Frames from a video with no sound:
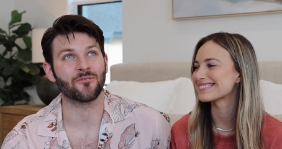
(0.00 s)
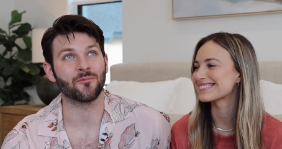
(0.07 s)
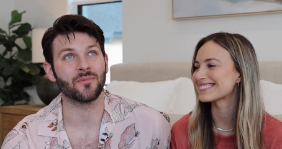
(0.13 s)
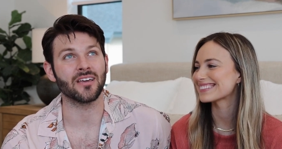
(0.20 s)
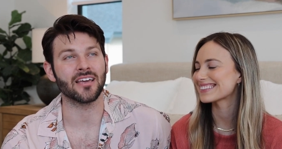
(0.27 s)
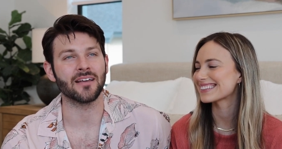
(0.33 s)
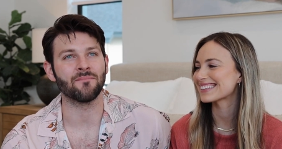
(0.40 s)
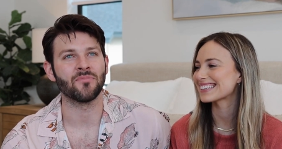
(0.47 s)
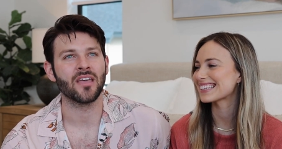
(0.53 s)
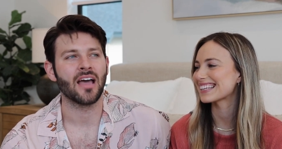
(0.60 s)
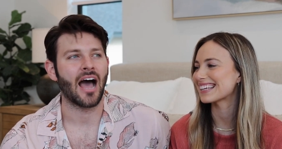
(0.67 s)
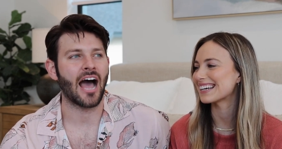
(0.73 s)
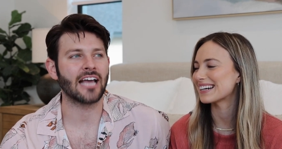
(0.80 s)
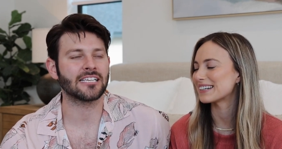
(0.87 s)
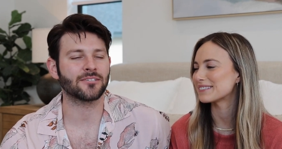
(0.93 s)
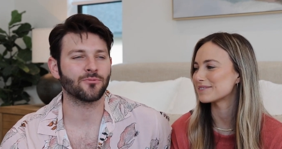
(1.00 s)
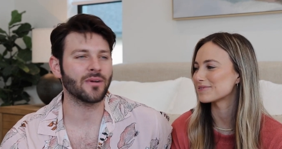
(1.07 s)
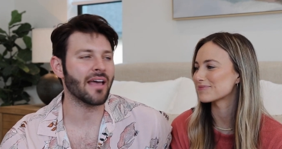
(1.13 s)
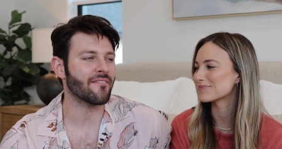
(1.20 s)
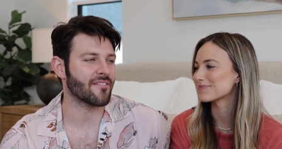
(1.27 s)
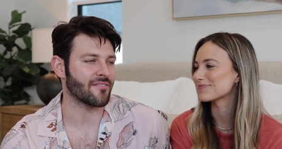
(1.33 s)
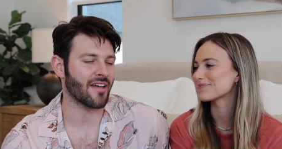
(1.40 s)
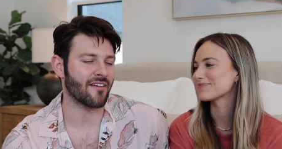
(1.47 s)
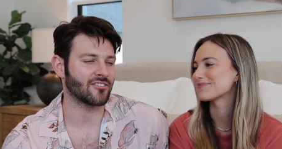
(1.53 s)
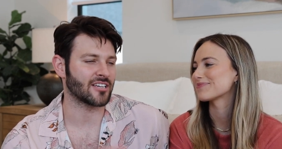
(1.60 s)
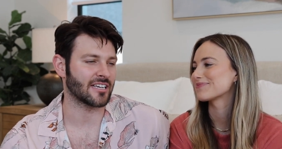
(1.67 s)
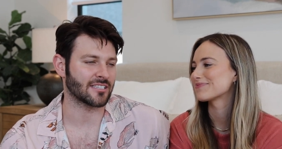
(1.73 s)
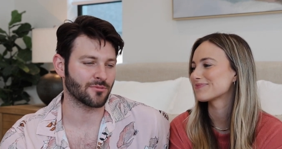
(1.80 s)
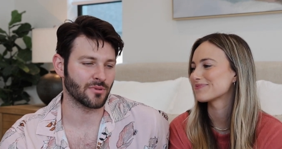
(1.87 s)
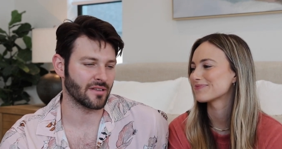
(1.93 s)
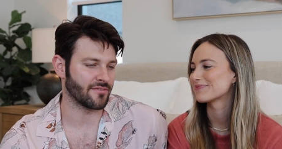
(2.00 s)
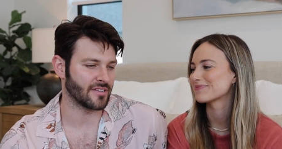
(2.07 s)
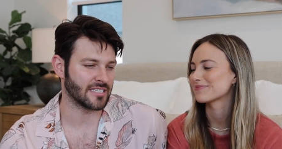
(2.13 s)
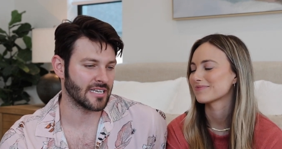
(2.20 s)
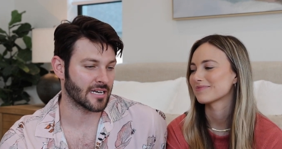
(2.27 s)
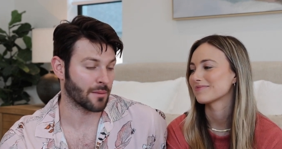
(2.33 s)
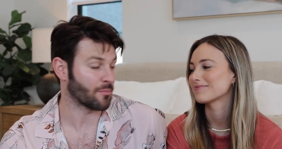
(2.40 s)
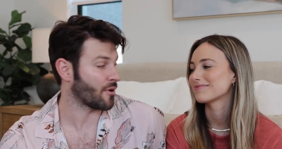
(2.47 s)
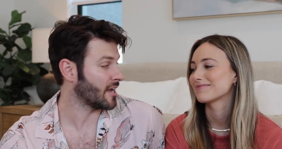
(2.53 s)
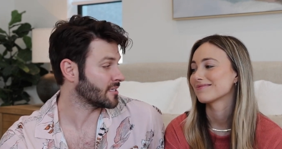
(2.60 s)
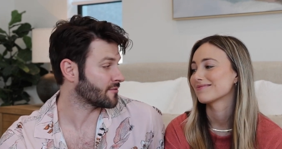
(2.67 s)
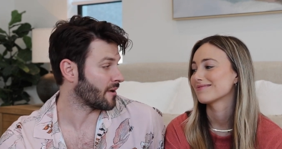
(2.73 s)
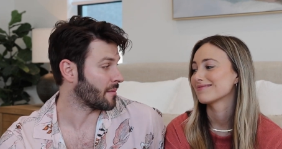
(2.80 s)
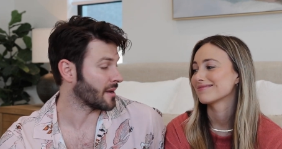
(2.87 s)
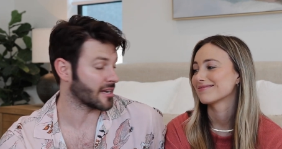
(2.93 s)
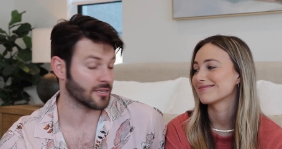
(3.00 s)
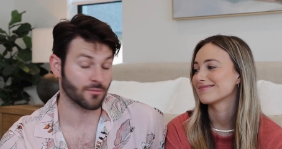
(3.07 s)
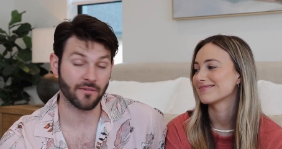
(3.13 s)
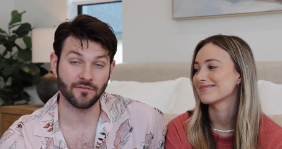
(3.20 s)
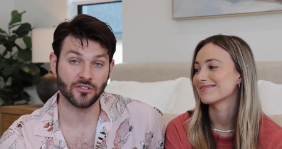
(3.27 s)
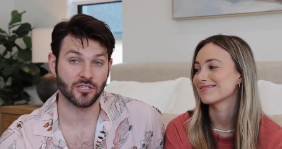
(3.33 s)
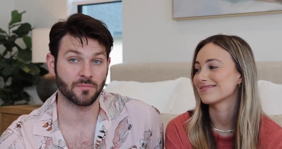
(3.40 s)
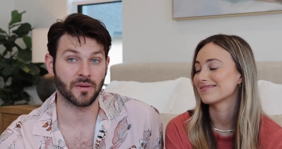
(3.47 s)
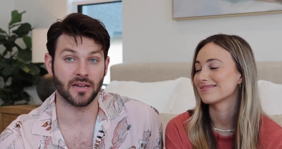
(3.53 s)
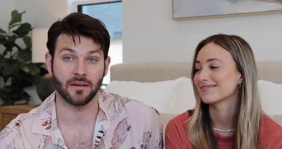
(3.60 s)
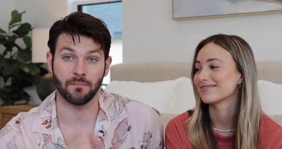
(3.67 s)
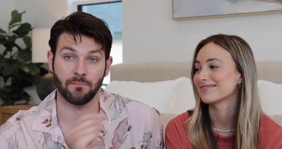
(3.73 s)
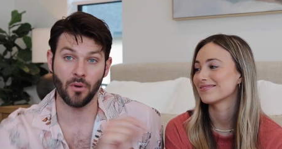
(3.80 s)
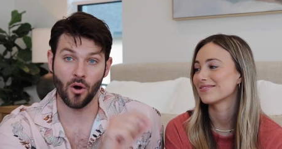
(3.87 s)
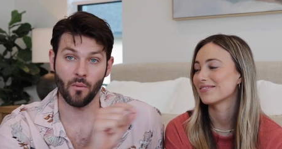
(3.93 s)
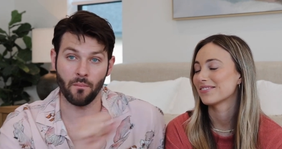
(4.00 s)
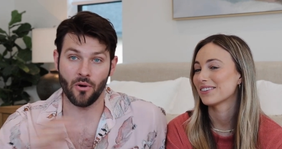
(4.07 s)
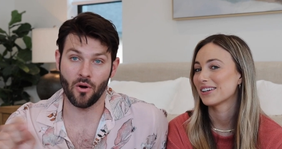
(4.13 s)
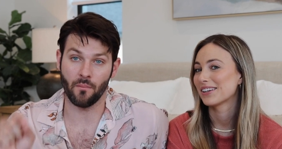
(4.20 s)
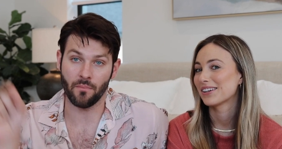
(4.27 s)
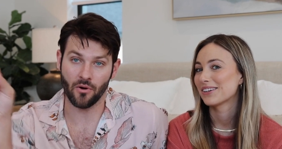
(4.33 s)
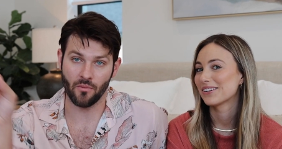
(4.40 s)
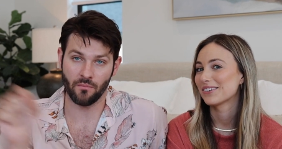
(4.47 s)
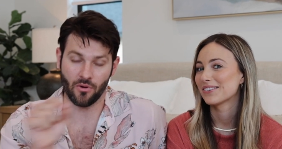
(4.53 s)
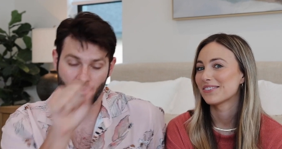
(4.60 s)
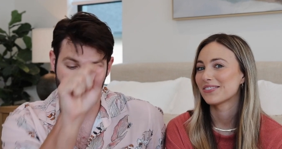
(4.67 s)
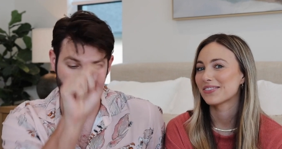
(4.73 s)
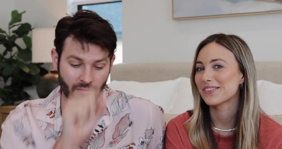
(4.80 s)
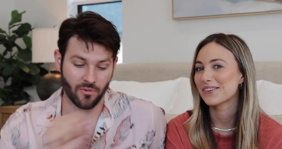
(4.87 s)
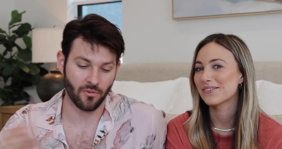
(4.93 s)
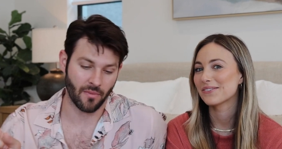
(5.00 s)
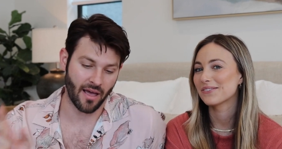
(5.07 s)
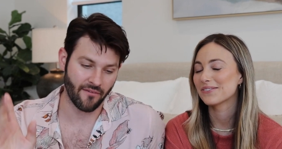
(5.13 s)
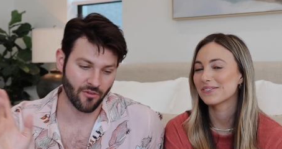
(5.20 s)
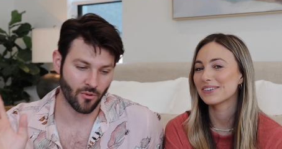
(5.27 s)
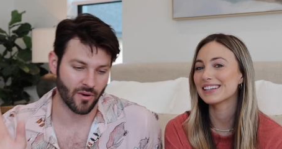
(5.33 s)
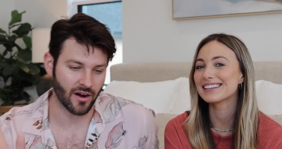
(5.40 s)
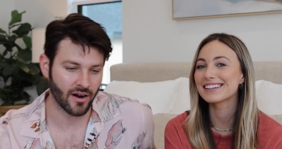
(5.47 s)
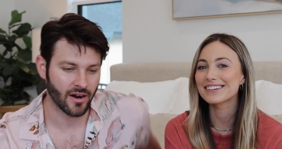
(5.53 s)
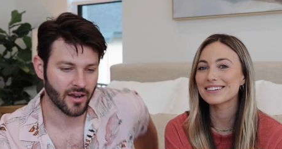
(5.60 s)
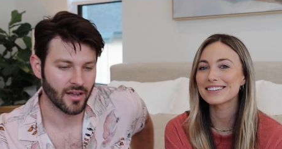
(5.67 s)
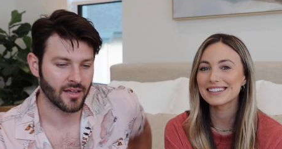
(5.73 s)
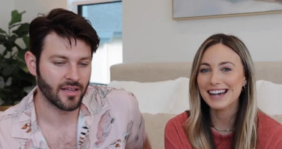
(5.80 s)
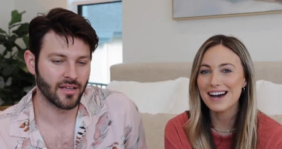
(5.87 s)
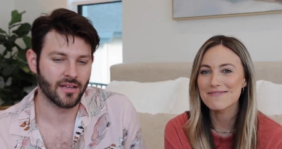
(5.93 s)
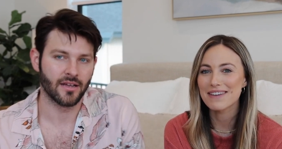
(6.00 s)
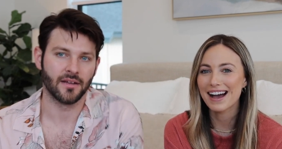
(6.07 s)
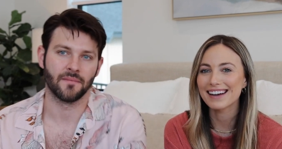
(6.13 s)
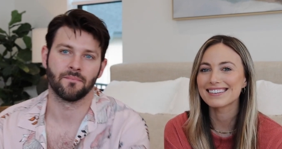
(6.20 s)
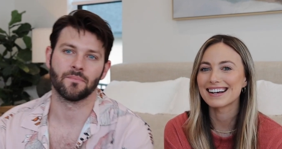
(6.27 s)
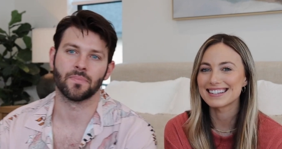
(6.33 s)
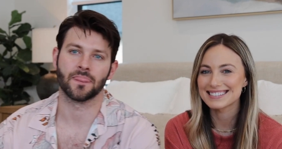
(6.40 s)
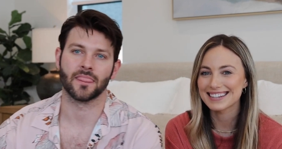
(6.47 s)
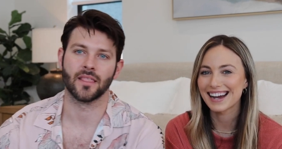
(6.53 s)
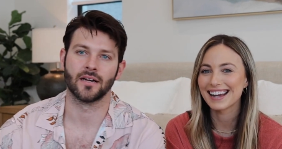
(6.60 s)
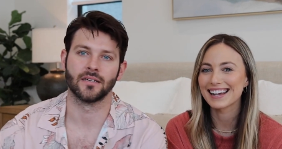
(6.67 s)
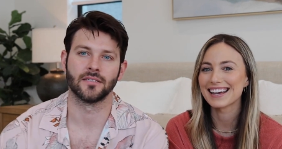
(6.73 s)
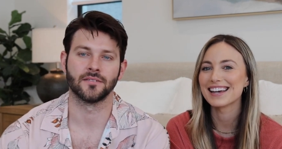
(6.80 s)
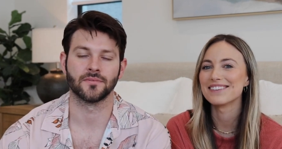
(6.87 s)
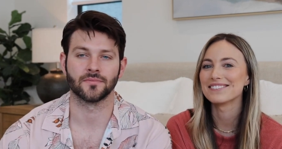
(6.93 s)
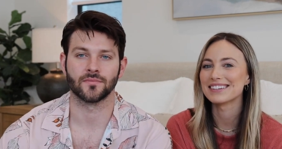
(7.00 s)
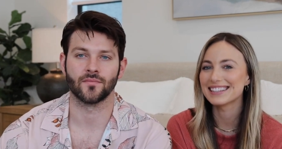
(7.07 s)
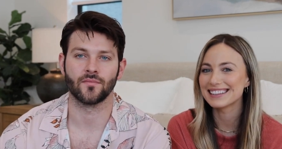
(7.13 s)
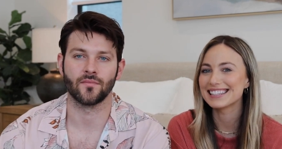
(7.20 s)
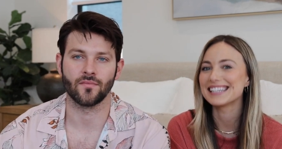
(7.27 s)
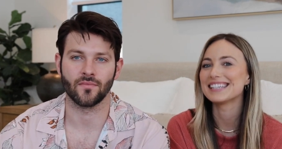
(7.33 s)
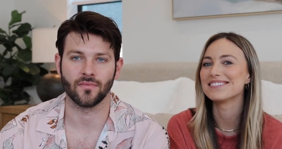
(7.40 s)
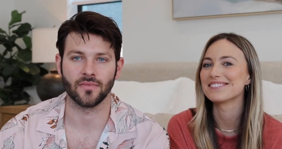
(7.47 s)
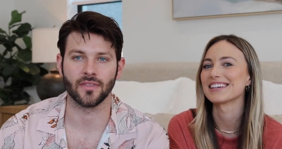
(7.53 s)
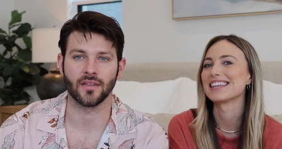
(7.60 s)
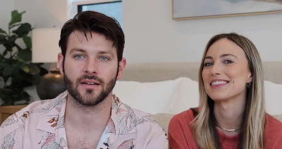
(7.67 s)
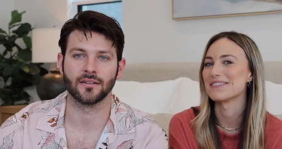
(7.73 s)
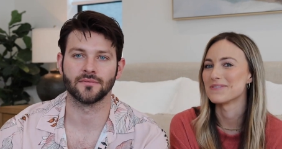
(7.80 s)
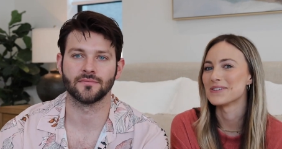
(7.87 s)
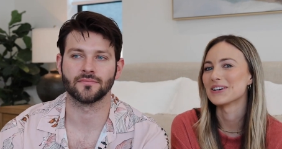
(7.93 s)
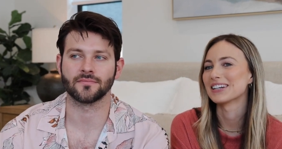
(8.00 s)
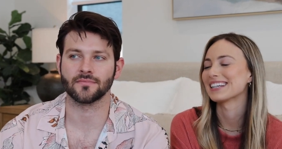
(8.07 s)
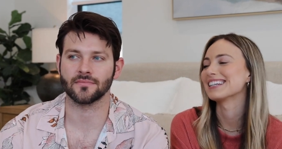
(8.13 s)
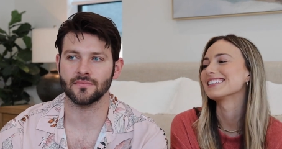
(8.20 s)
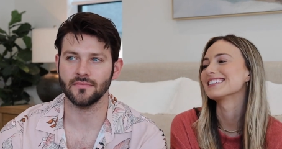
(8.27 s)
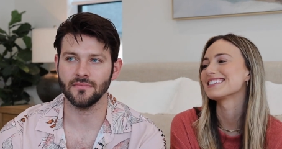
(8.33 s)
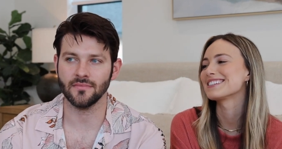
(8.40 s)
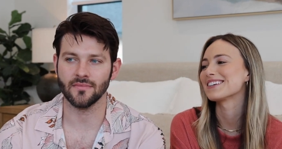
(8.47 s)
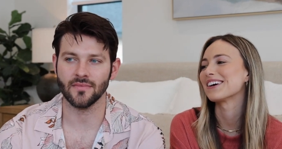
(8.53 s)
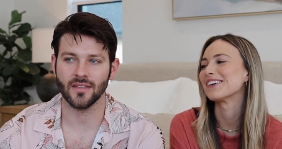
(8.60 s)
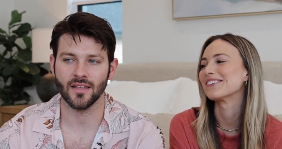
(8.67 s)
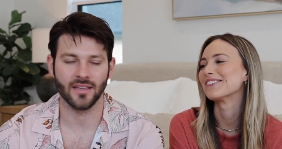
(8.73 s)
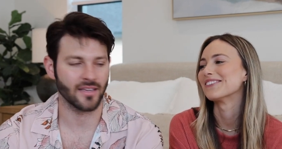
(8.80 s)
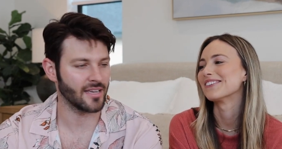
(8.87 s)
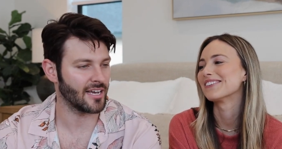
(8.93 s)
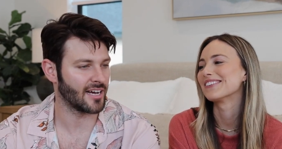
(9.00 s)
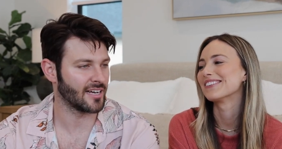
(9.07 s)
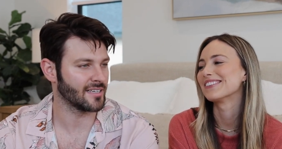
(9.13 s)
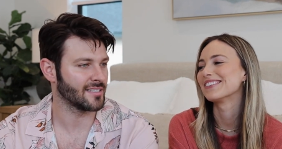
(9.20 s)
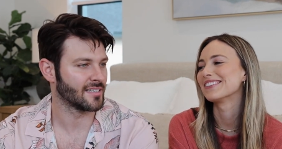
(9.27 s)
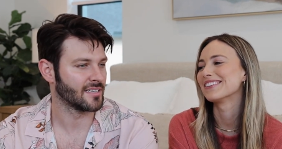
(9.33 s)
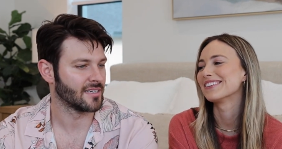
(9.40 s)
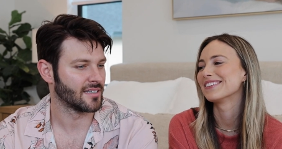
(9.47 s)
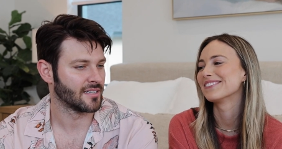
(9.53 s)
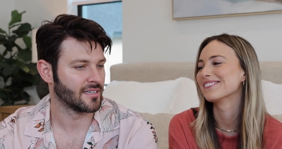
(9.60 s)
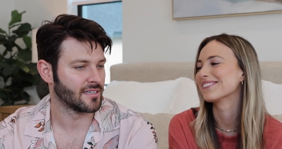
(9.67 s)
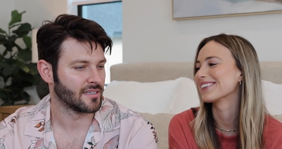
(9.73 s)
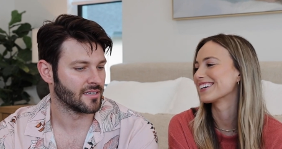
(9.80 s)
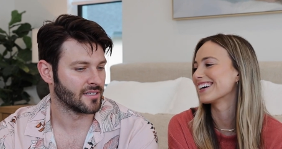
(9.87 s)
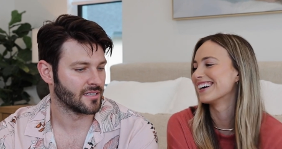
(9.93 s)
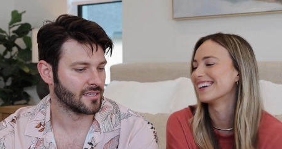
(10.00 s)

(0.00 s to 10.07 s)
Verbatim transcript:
Speaker 1: for me. I we haven't even had a chance to really even decompress from it because we've just been boom, boom, boom, boom, boom, boom everywhere. We literally
Speaker 2: got back last night and we leave in the morning. So yeah, we're